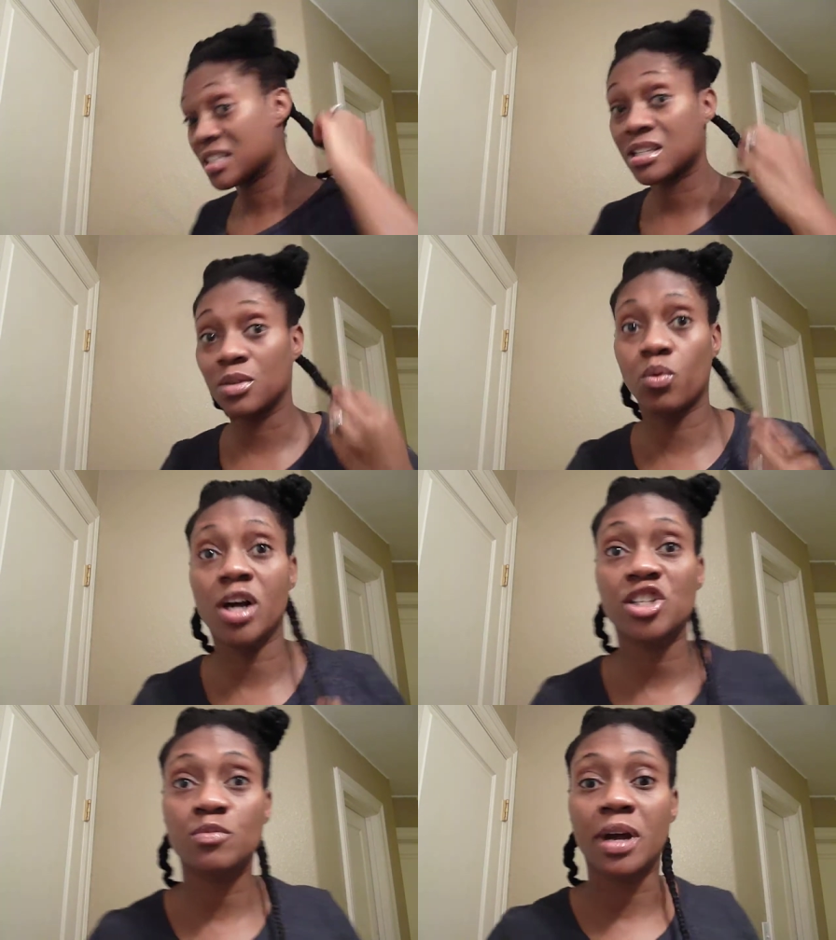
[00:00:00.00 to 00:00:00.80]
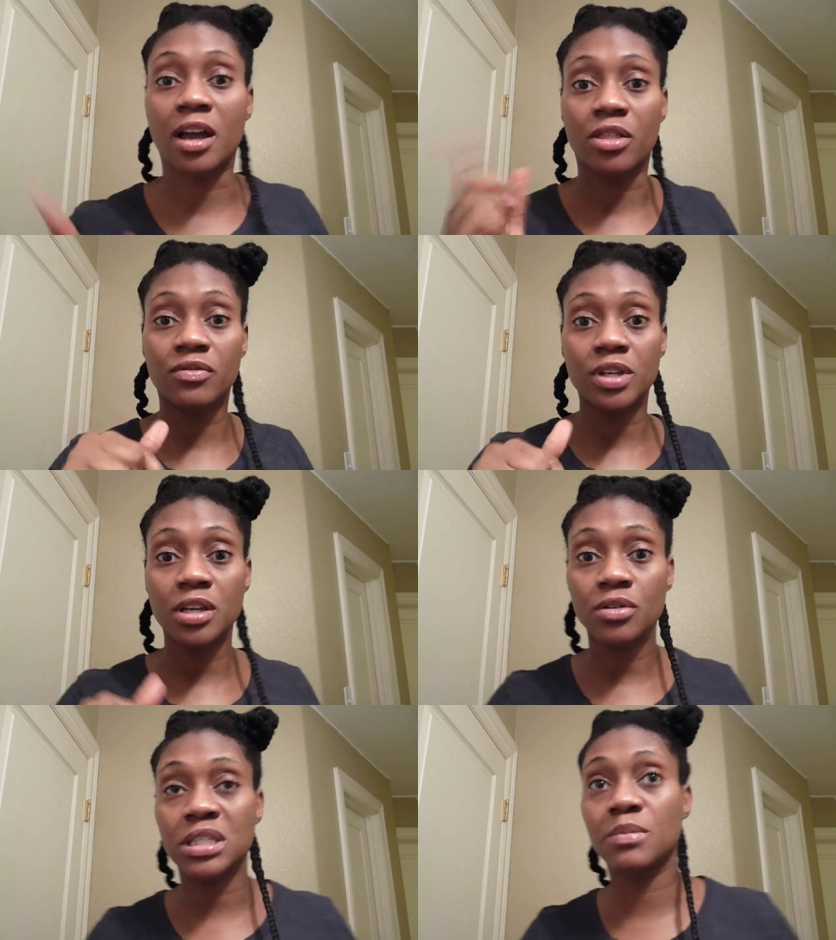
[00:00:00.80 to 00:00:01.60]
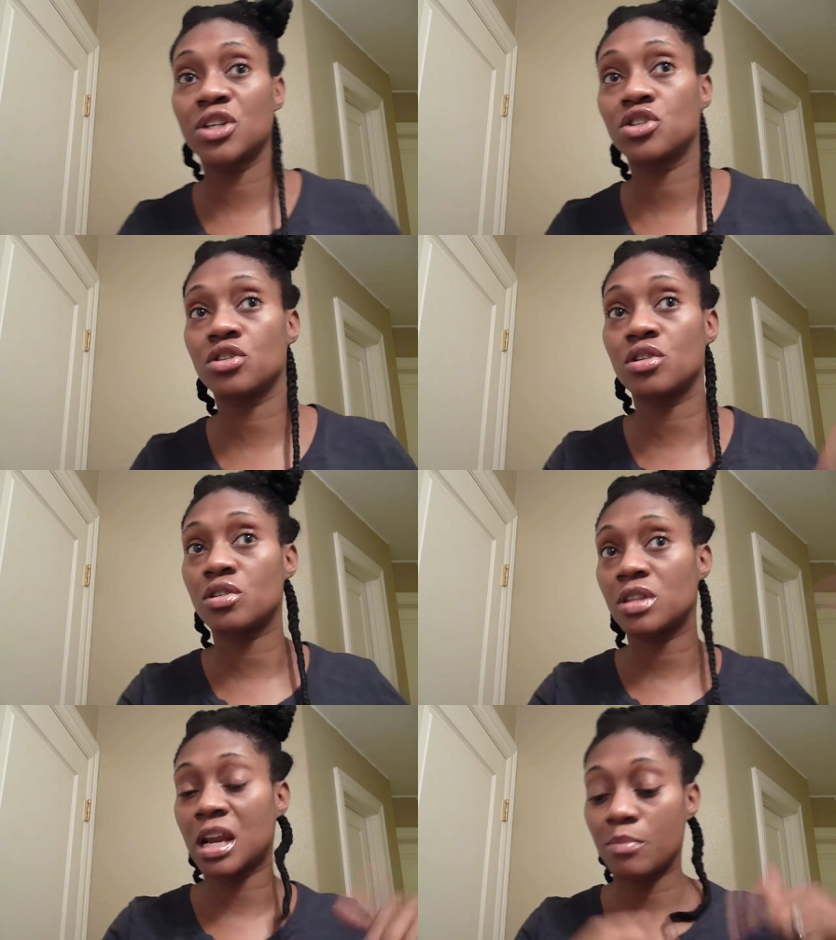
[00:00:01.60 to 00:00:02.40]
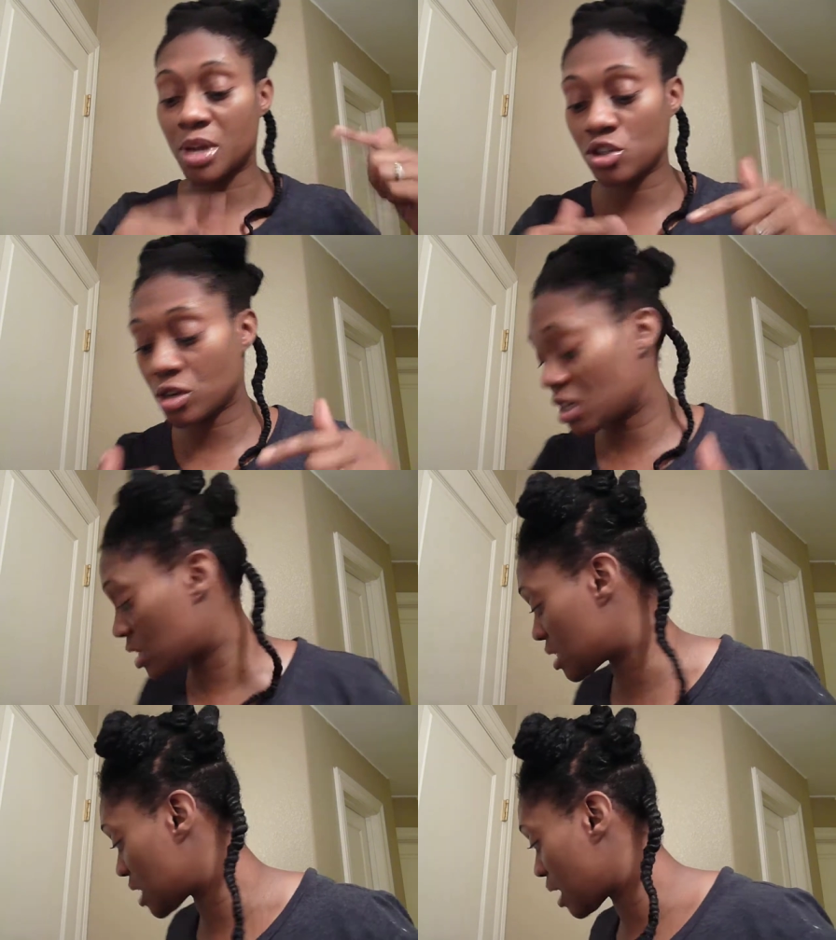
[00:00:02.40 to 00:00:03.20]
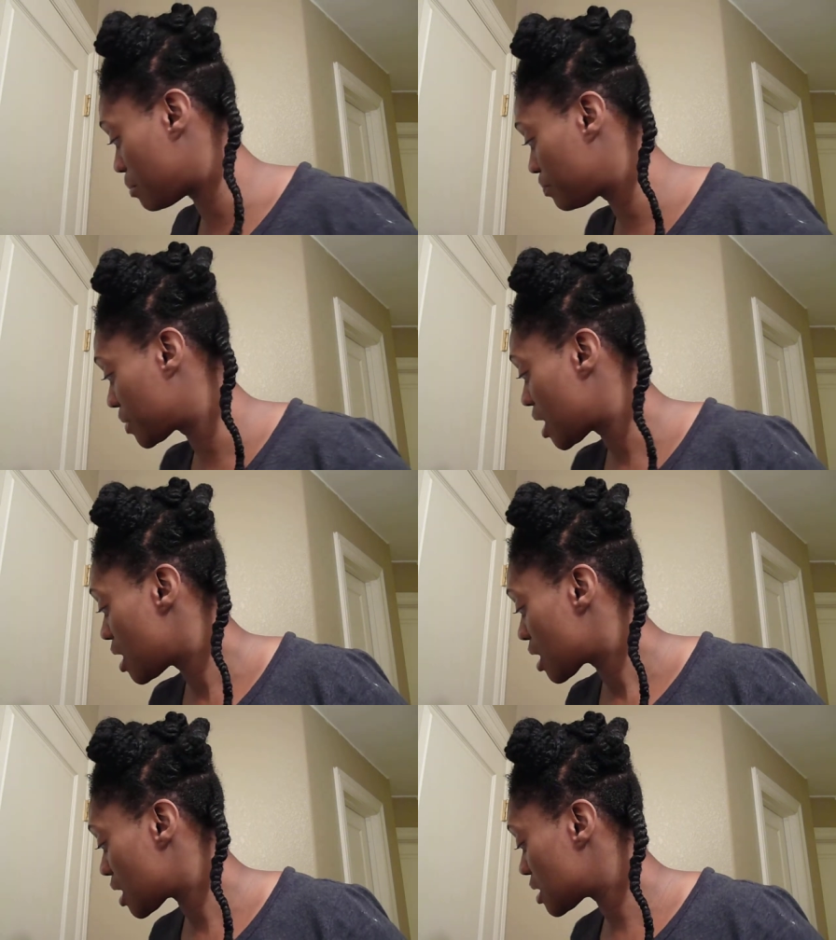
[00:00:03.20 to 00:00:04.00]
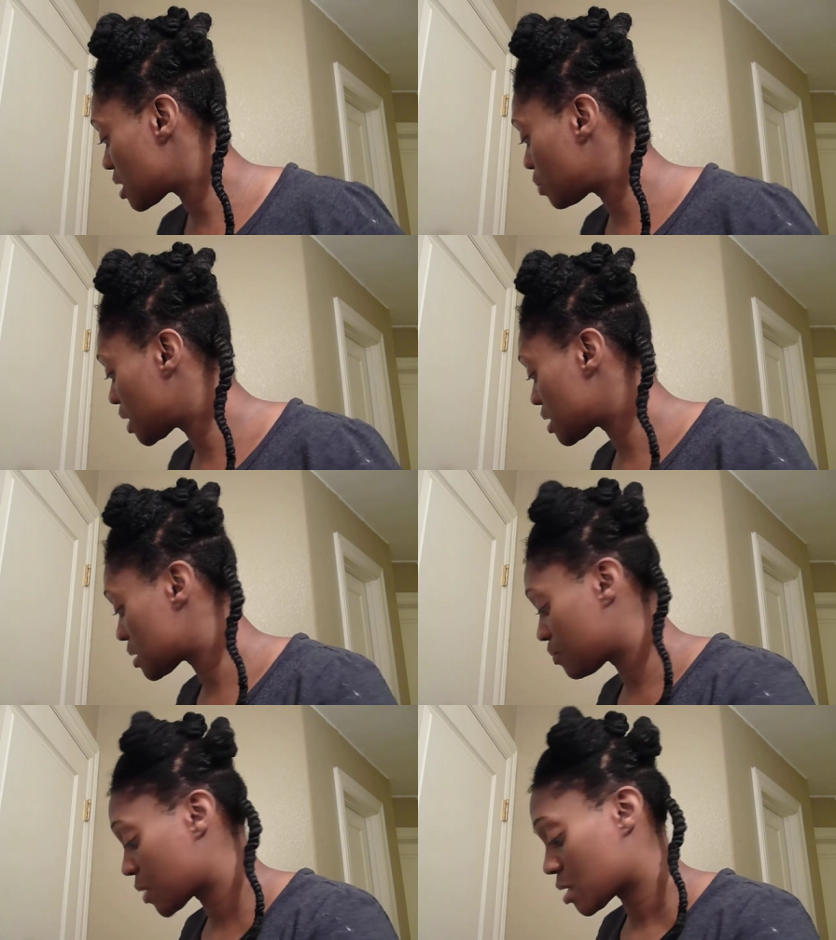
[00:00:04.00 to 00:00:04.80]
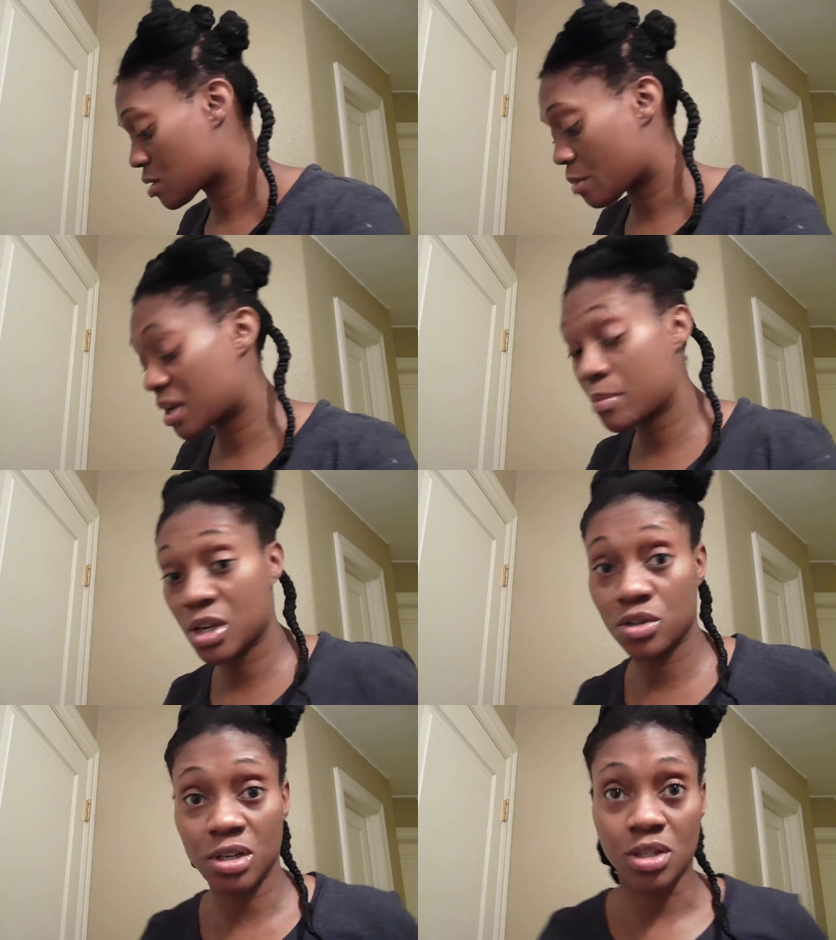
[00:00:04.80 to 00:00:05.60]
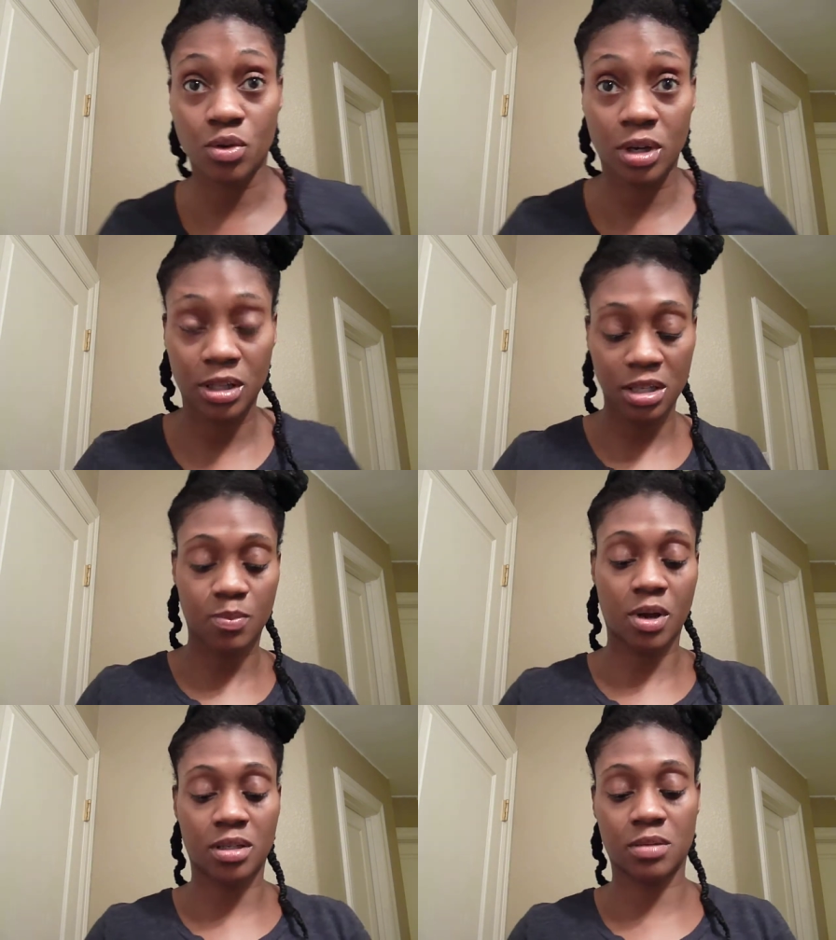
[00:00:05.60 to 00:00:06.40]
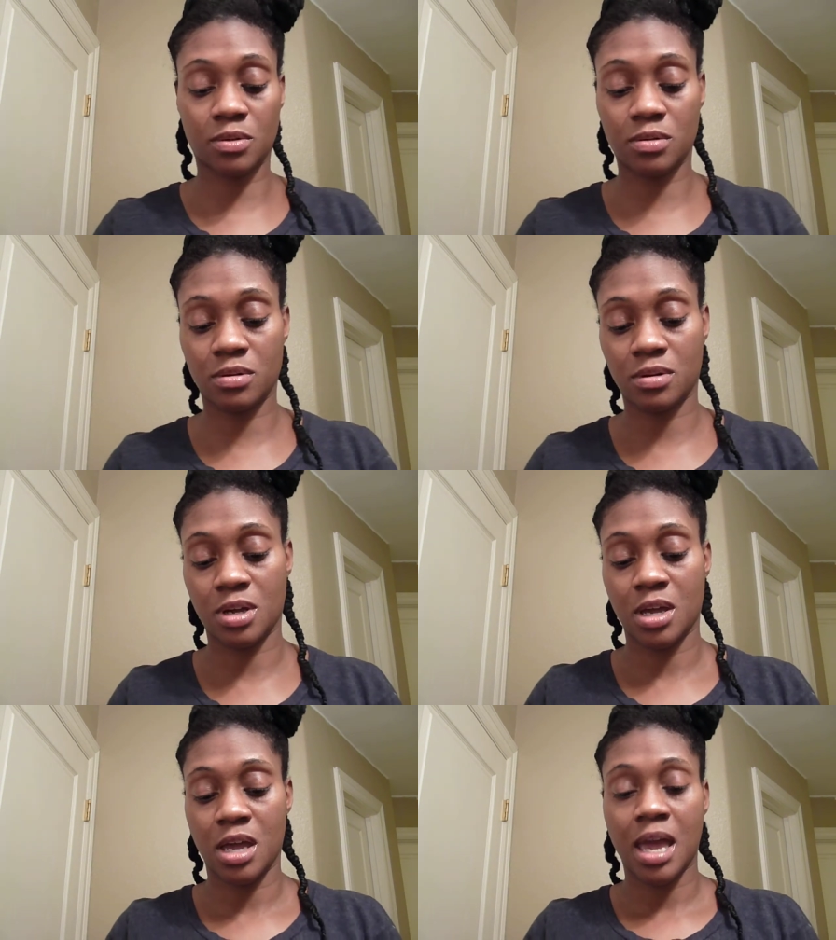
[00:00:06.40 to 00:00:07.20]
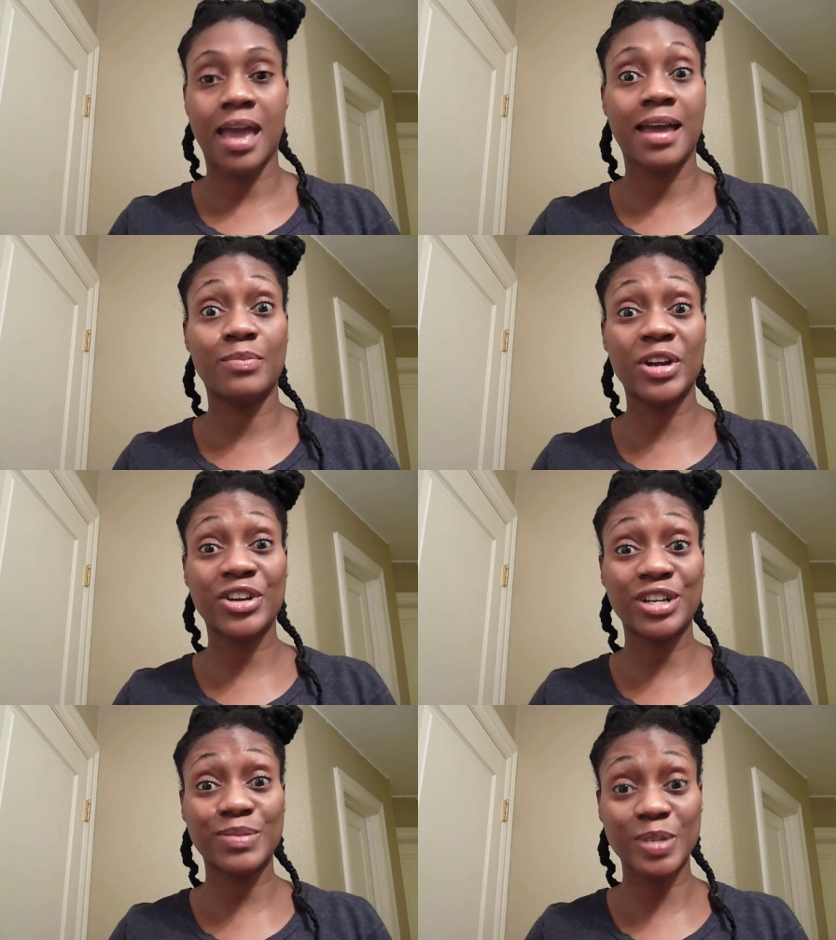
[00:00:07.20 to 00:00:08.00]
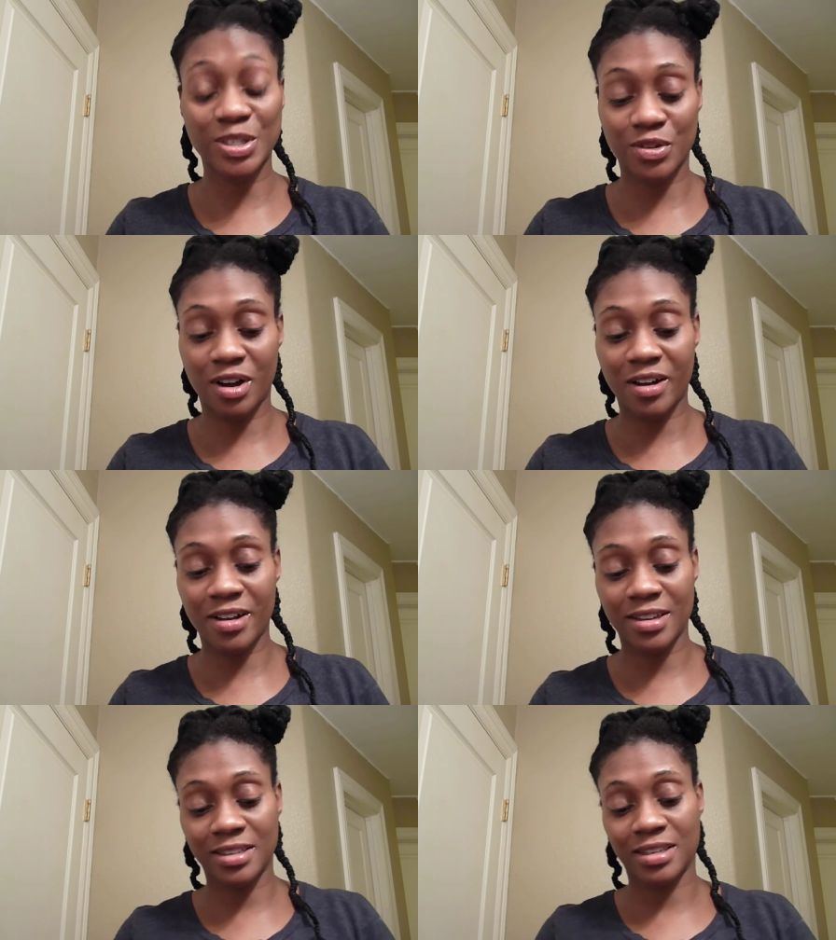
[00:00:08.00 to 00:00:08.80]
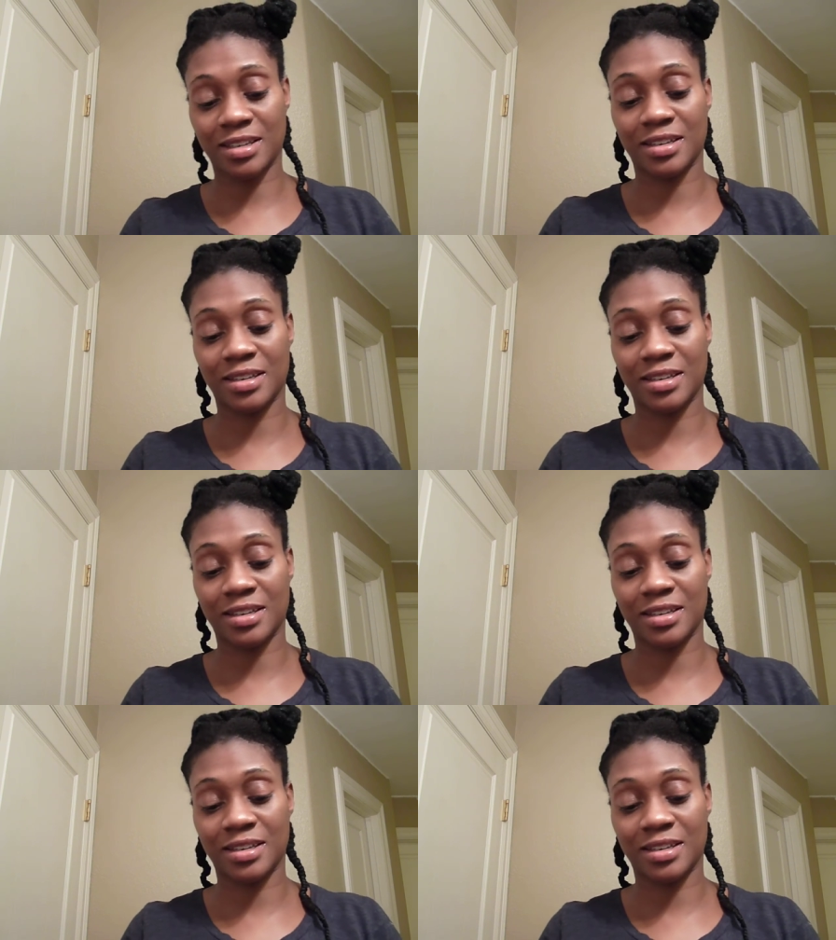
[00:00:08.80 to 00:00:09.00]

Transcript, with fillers: to watch my other video to make sure that I'm measuring it the same. Can I see it, please? So I'm going to measure as quickly as possible. And Merry Christmas, you guys.